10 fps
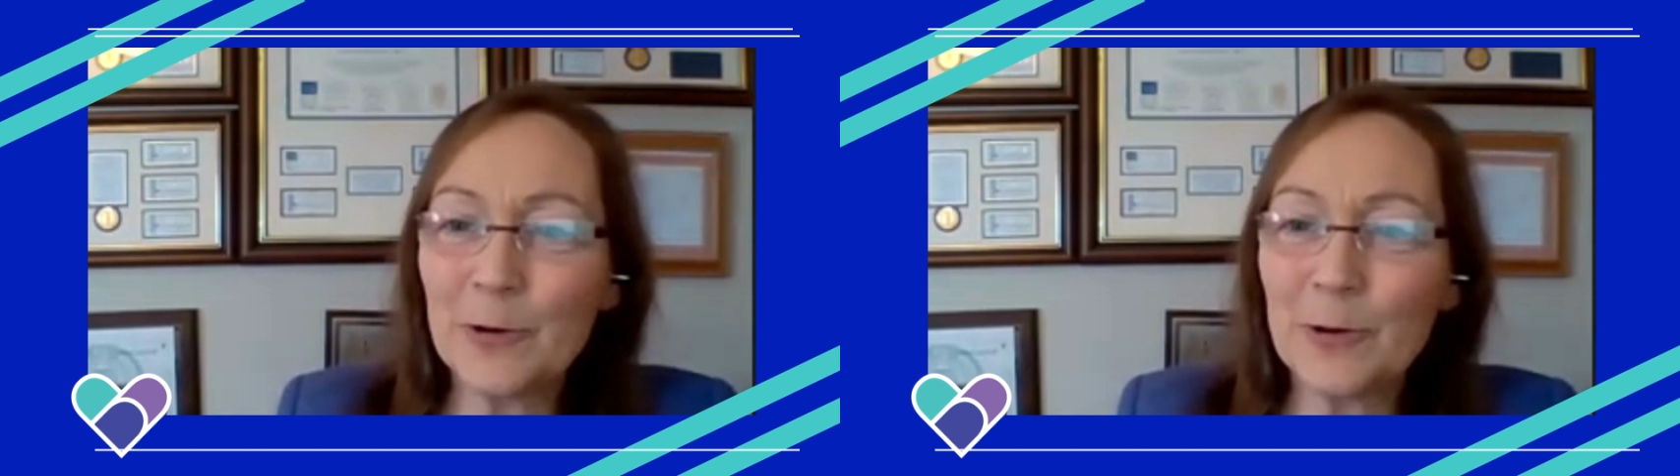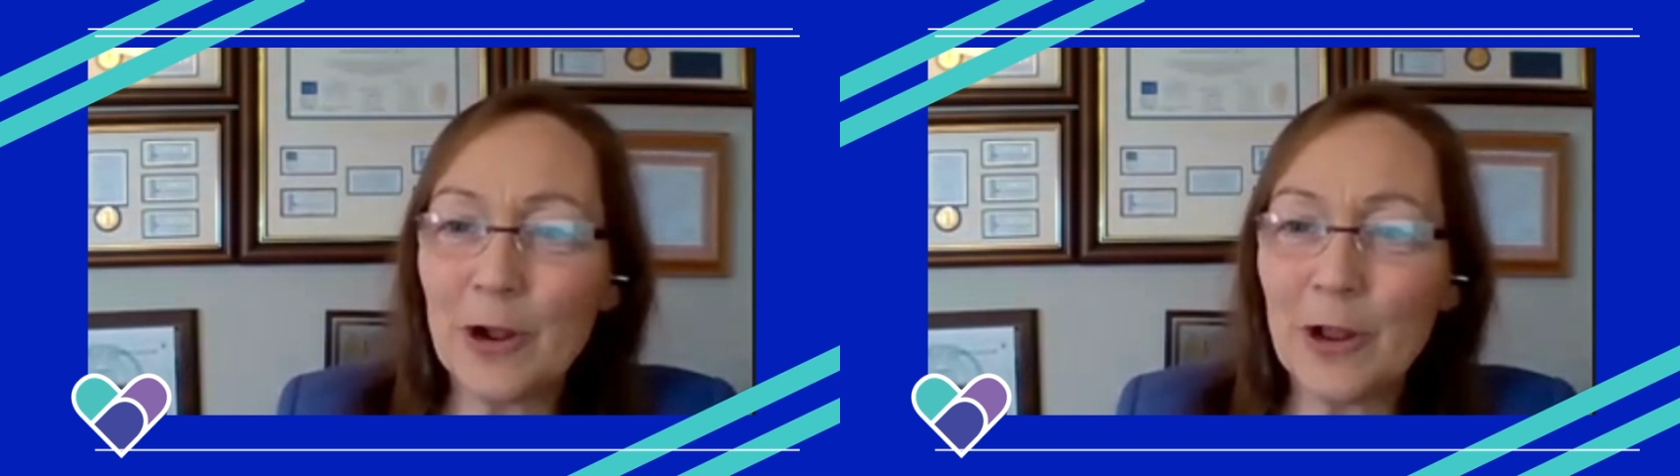
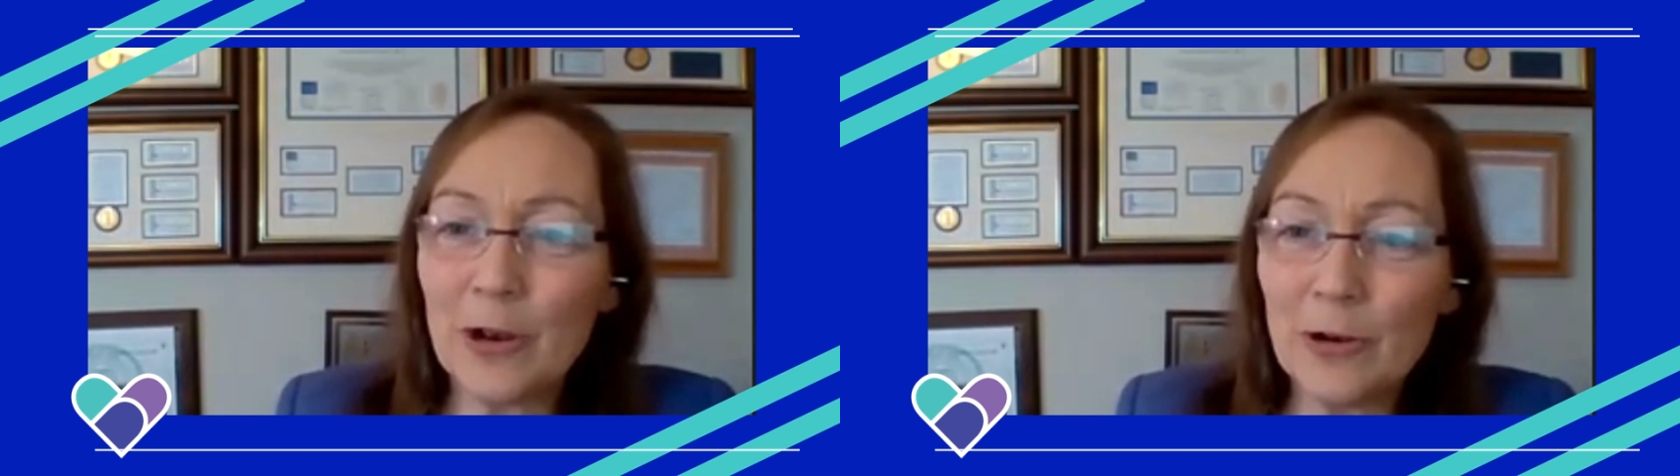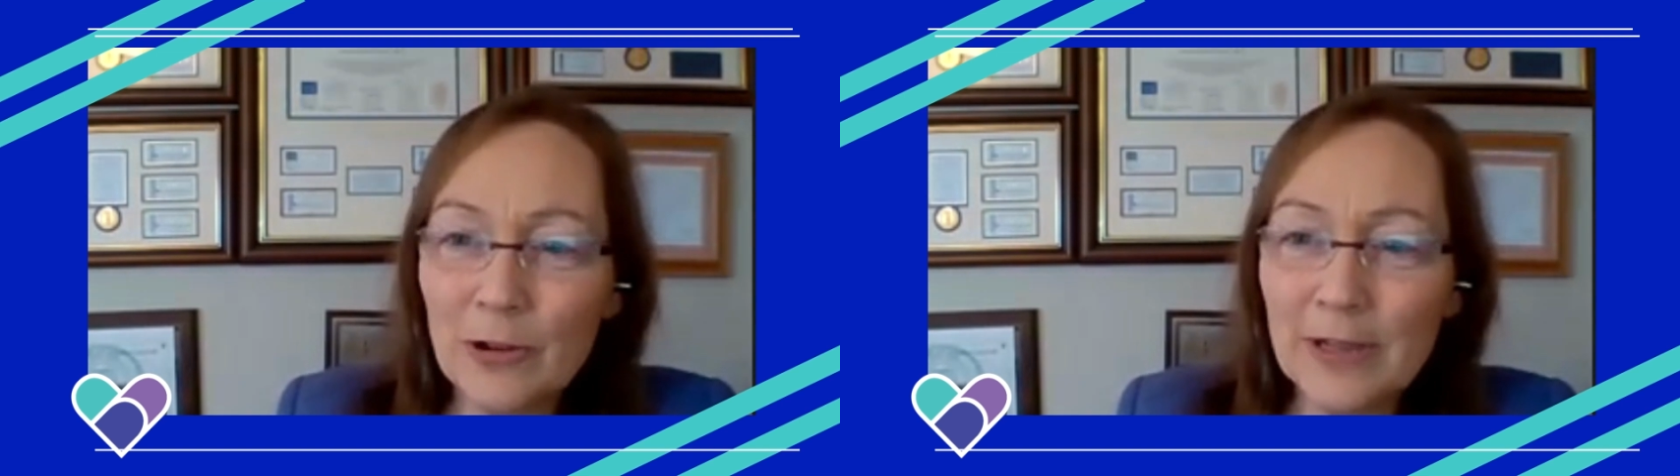we're
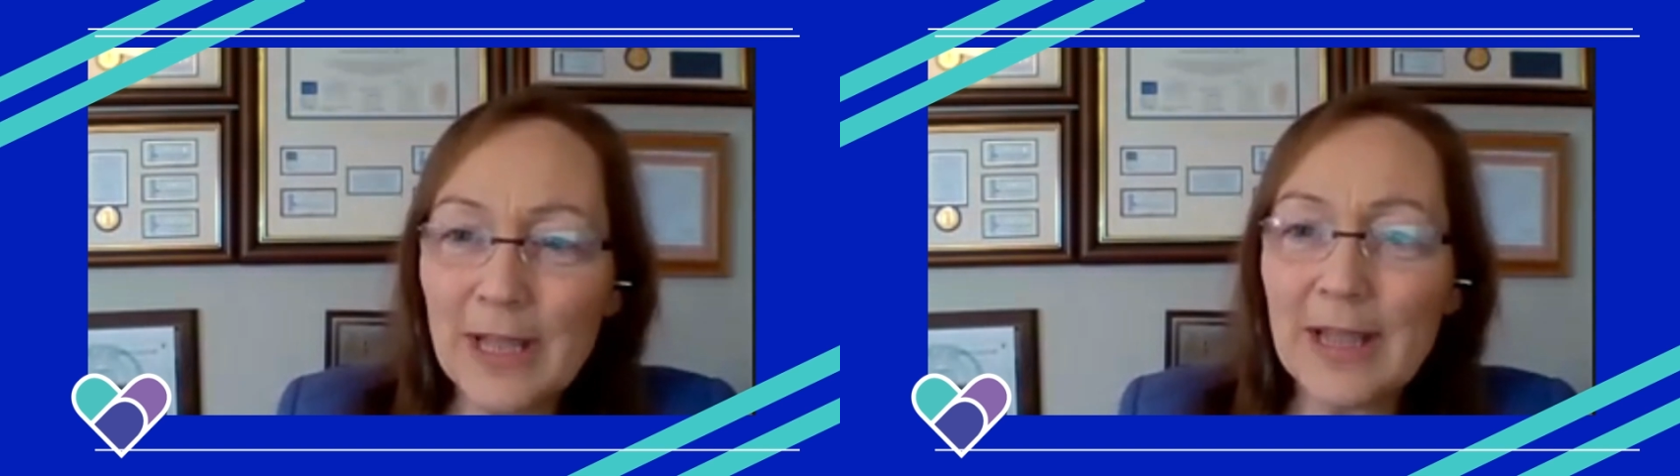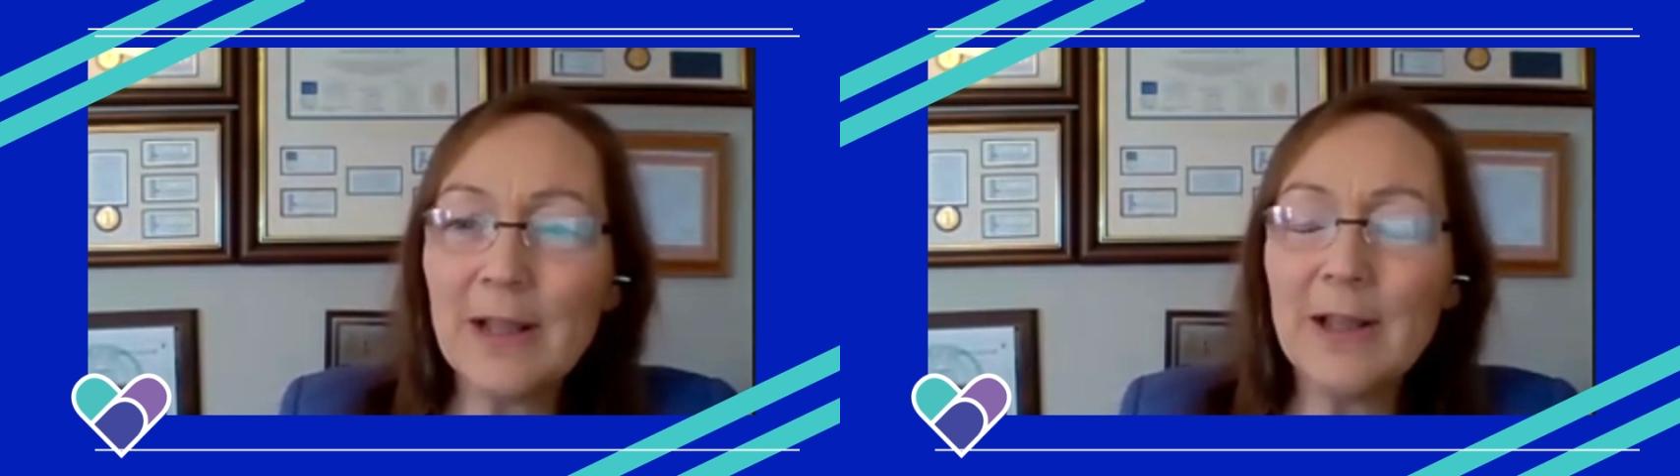
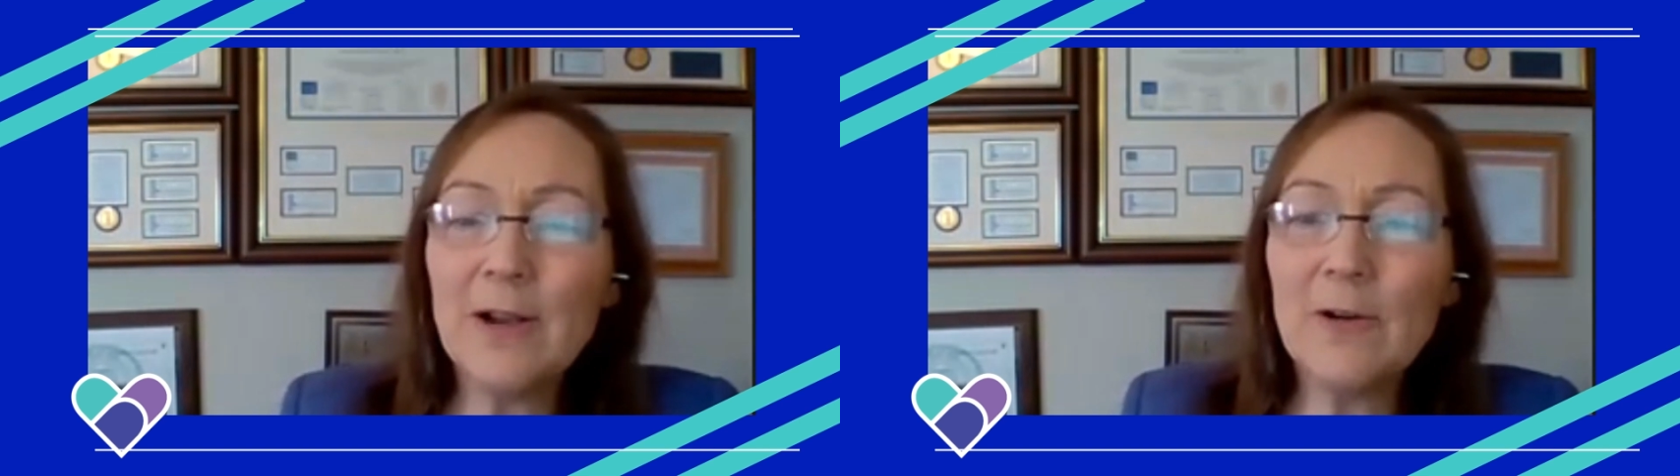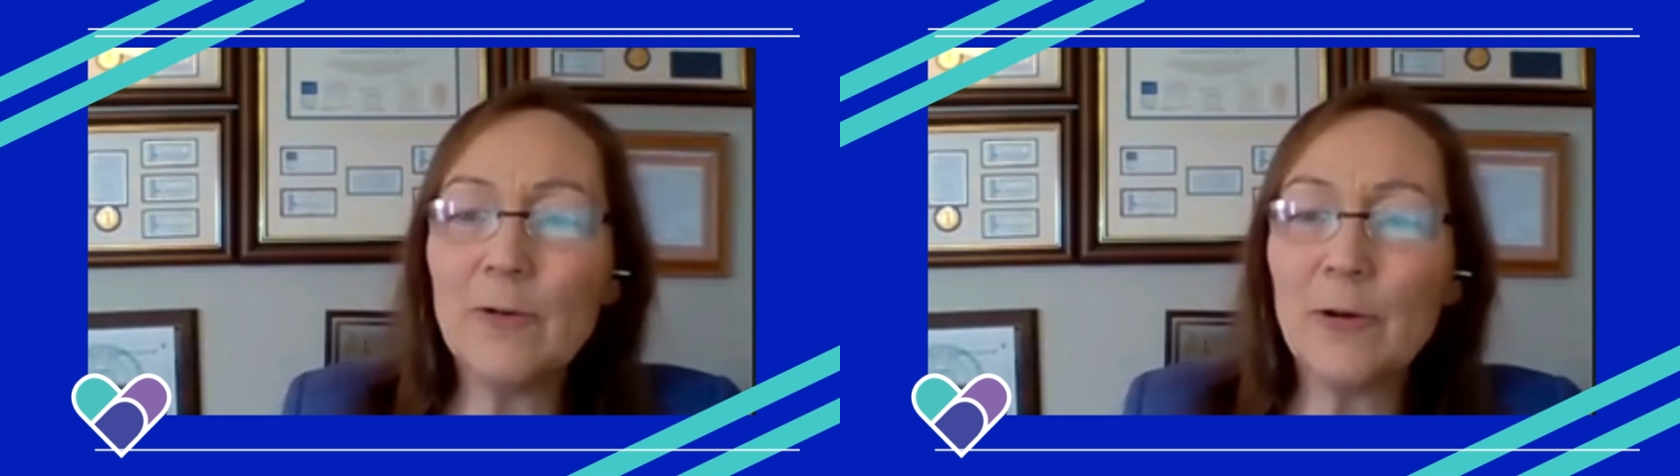looking
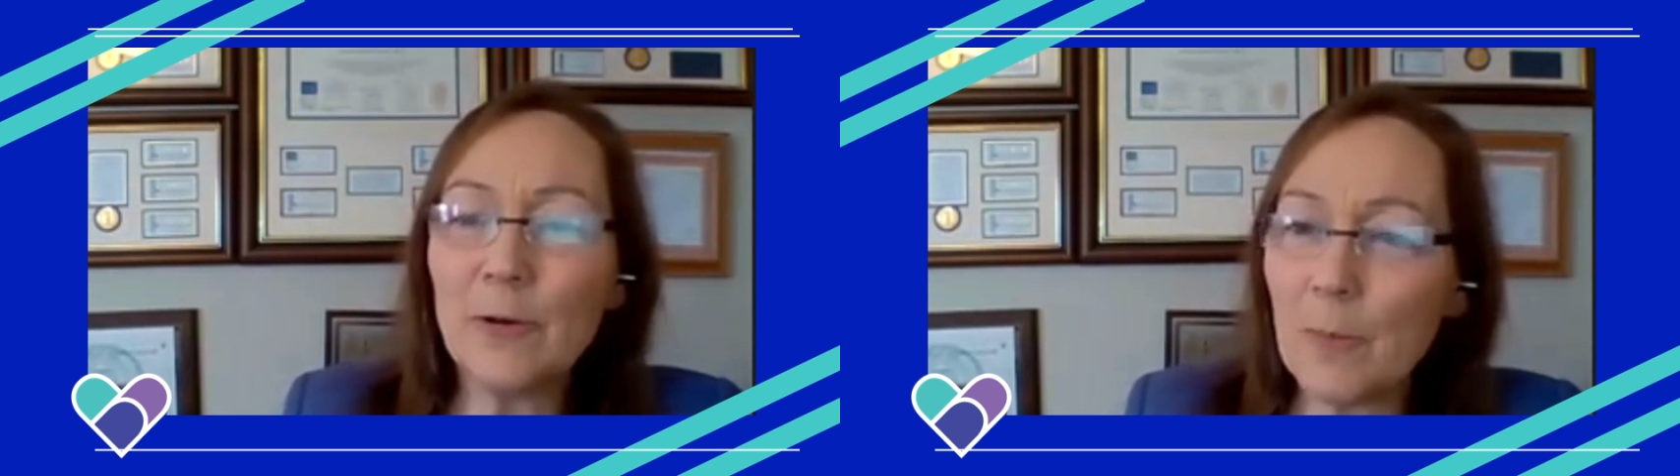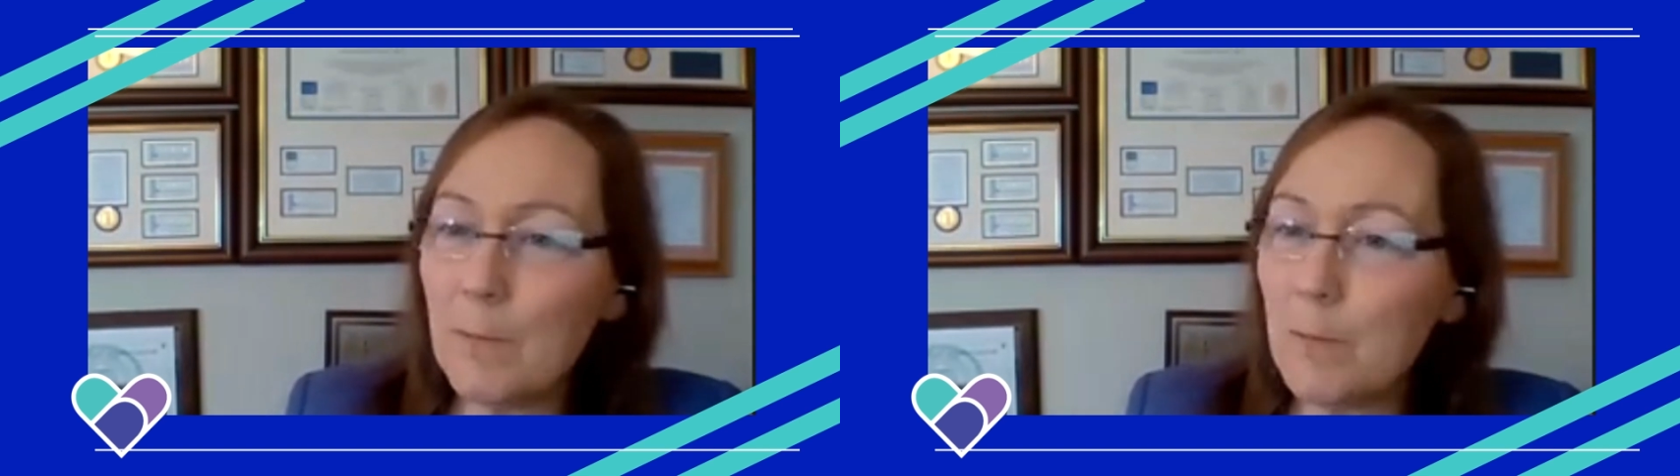for